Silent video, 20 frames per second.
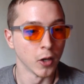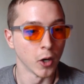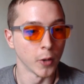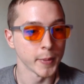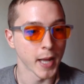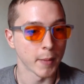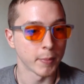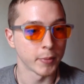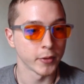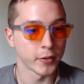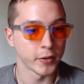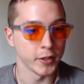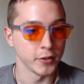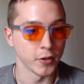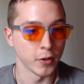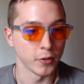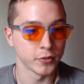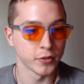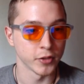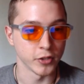Homeopathy
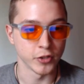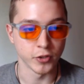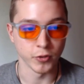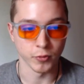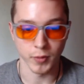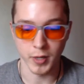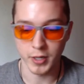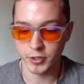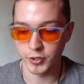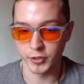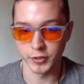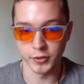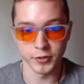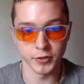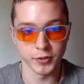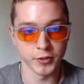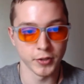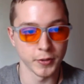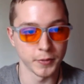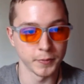dosage
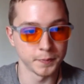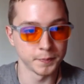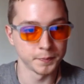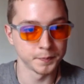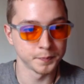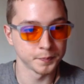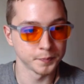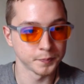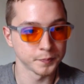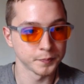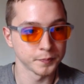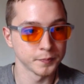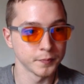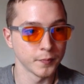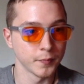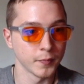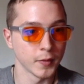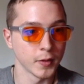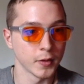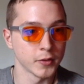directions.
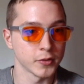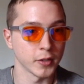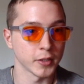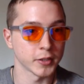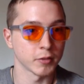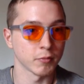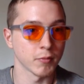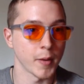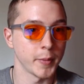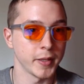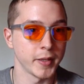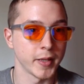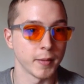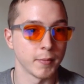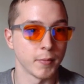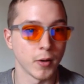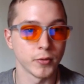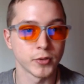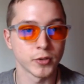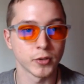Select a remedy
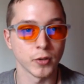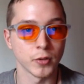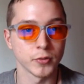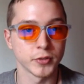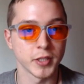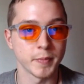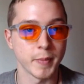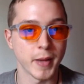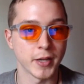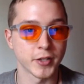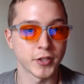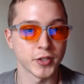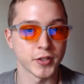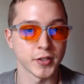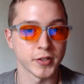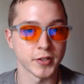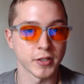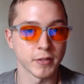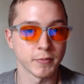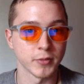that most closely matches
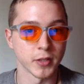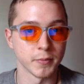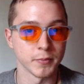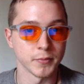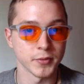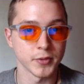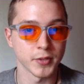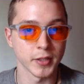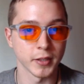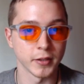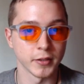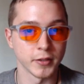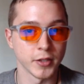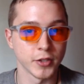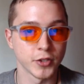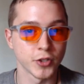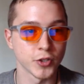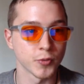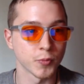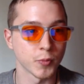the symptoms and
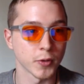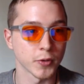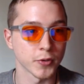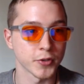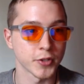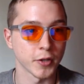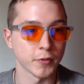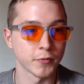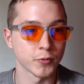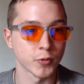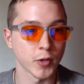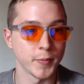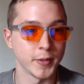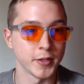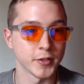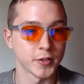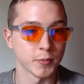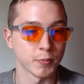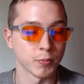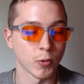conditions where
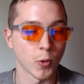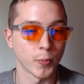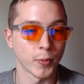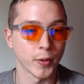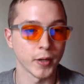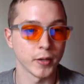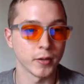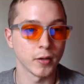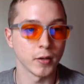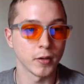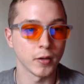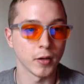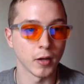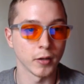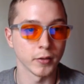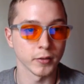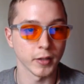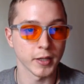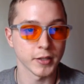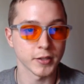self-treatment is appropriate
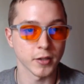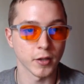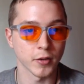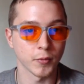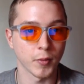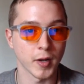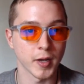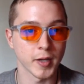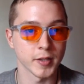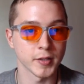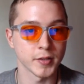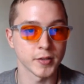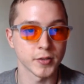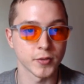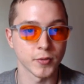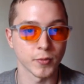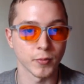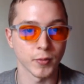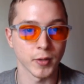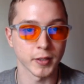unless otherwise
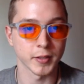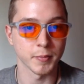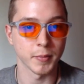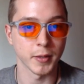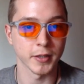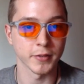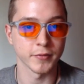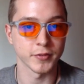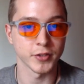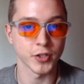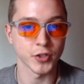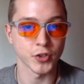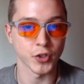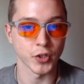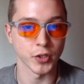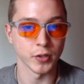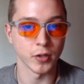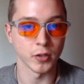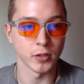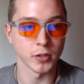directed by a
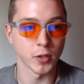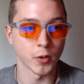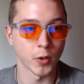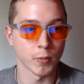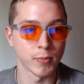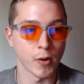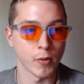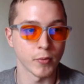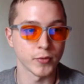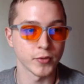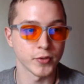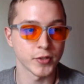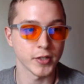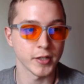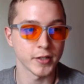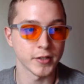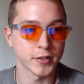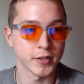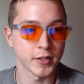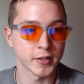physician. A lower
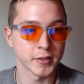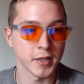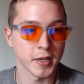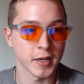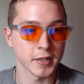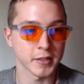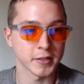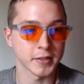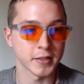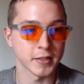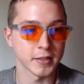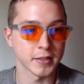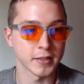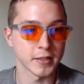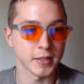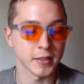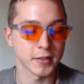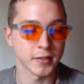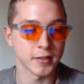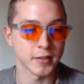potency 6x,
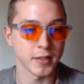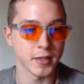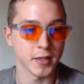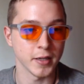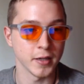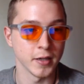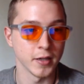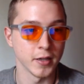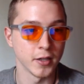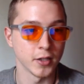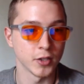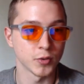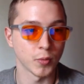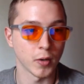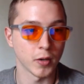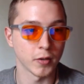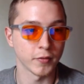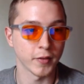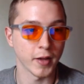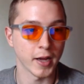6c,
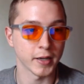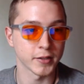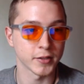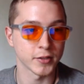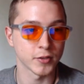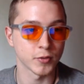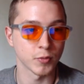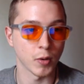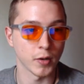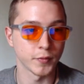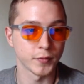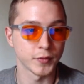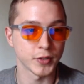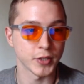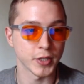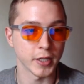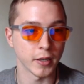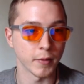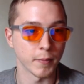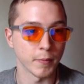12x,
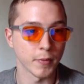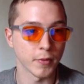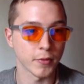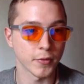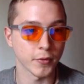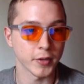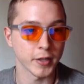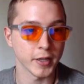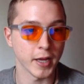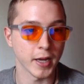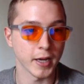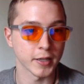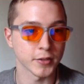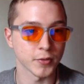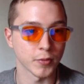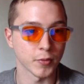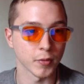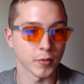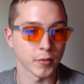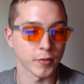12c, 30x,
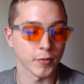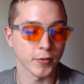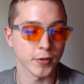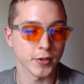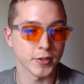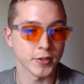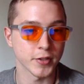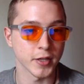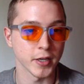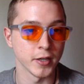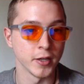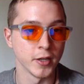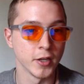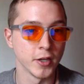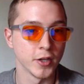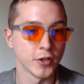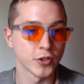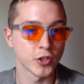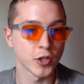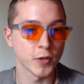or 30c
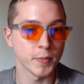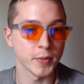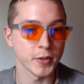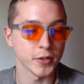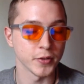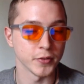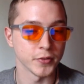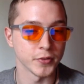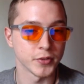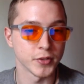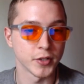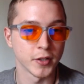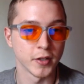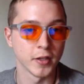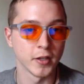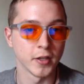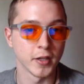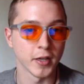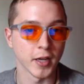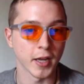should be used.
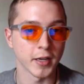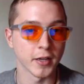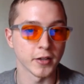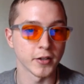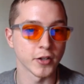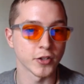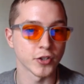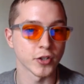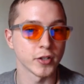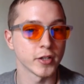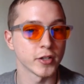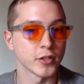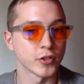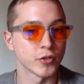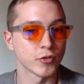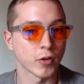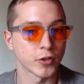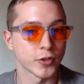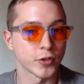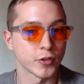In addition,
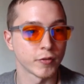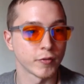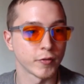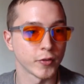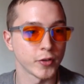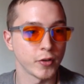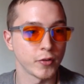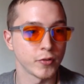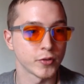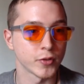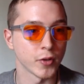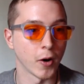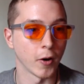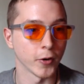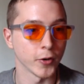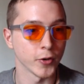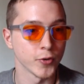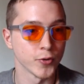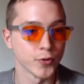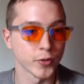instructions for use
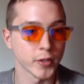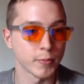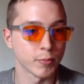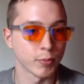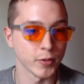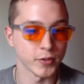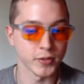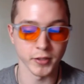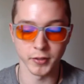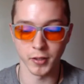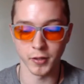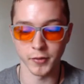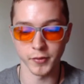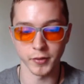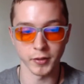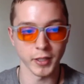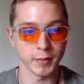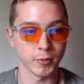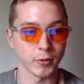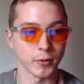are usually printed on
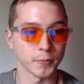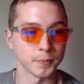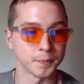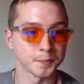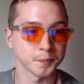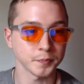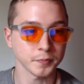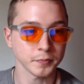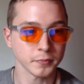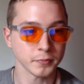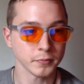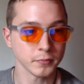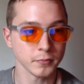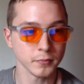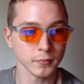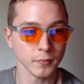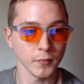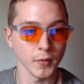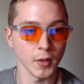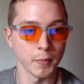the label.
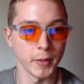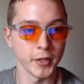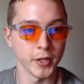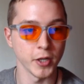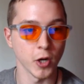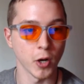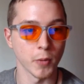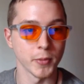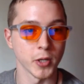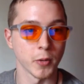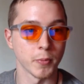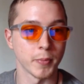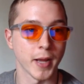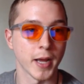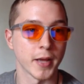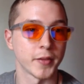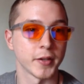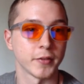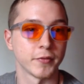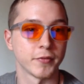Many
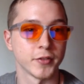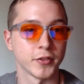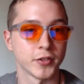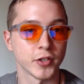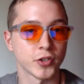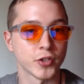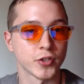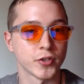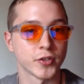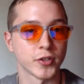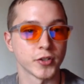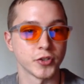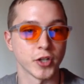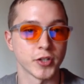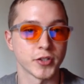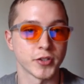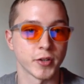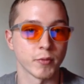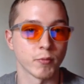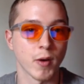homeopathic physicians
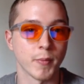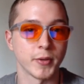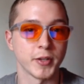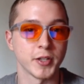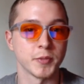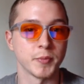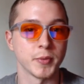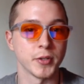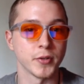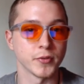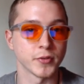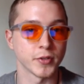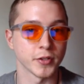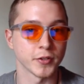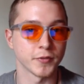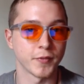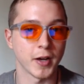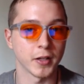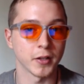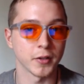suggest that remedies be used
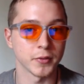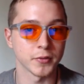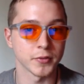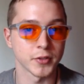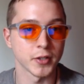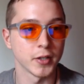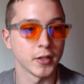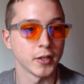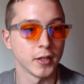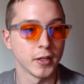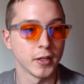as follows.